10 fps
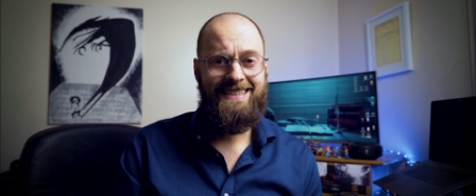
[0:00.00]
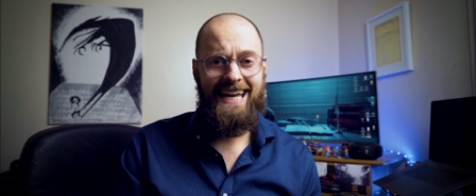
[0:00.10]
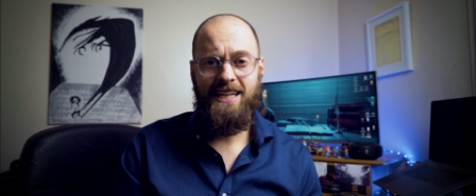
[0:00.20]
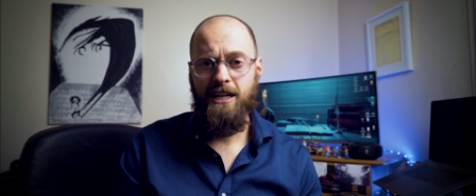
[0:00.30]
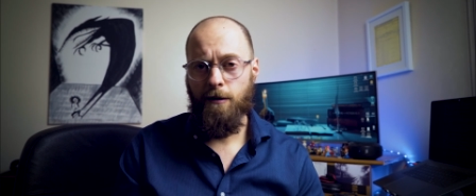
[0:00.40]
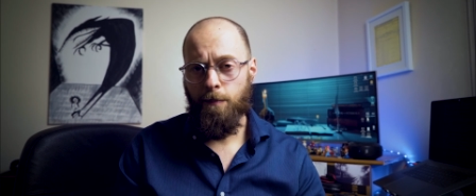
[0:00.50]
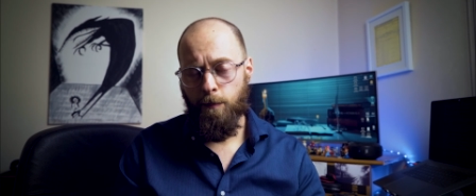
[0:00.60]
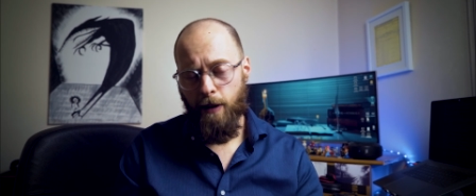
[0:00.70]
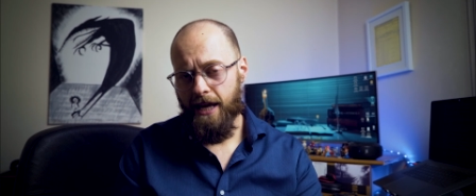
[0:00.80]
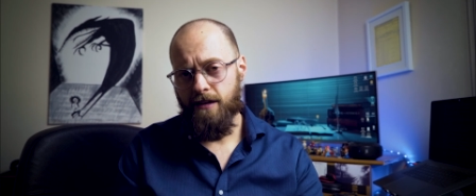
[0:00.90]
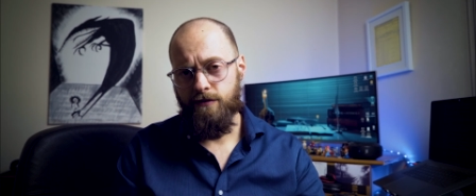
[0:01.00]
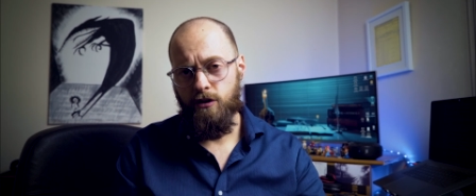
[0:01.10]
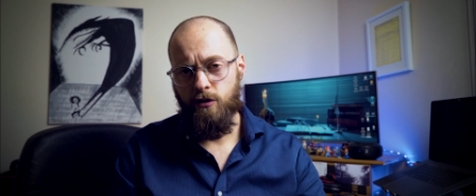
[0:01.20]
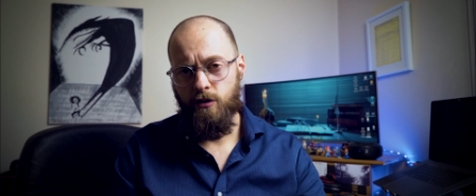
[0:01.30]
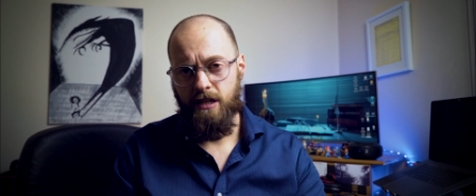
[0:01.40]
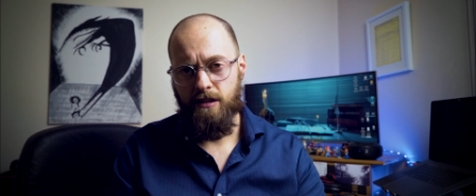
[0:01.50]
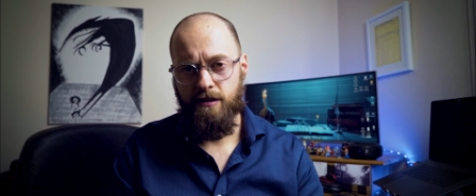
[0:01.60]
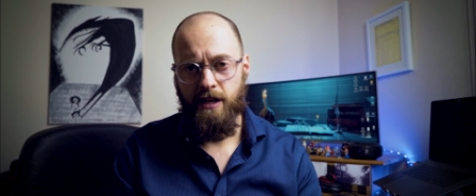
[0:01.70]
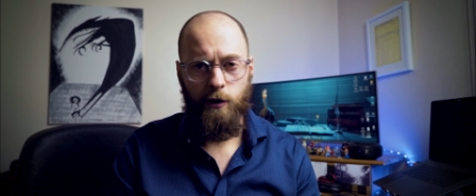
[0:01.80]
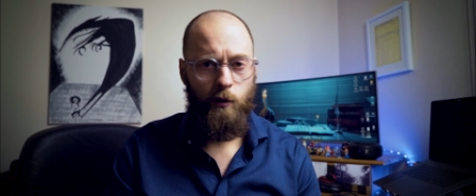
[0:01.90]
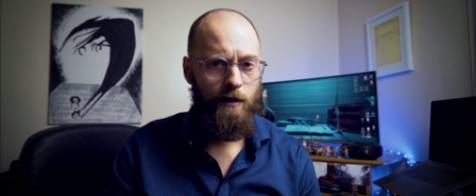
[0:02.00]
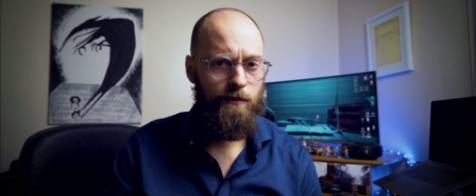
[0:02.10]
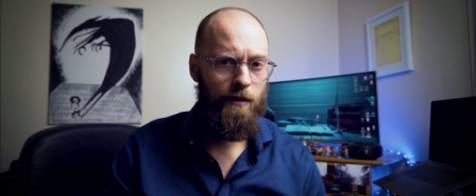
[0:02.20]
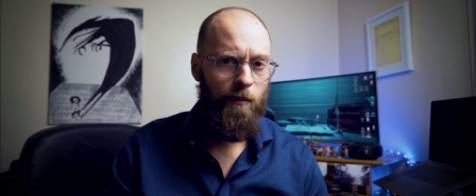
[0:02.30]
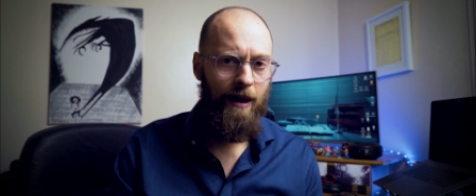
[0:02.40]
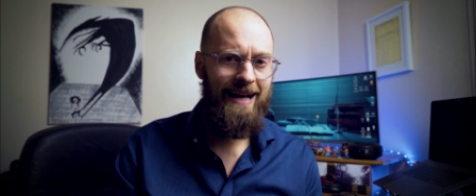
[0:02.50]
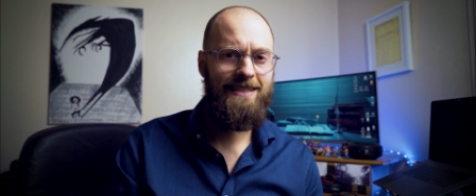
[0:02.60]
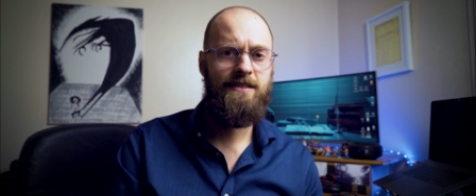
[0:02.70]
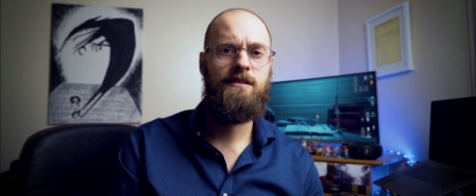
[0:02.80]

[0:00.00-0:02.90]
Daniel Plainview in There Will Be Blood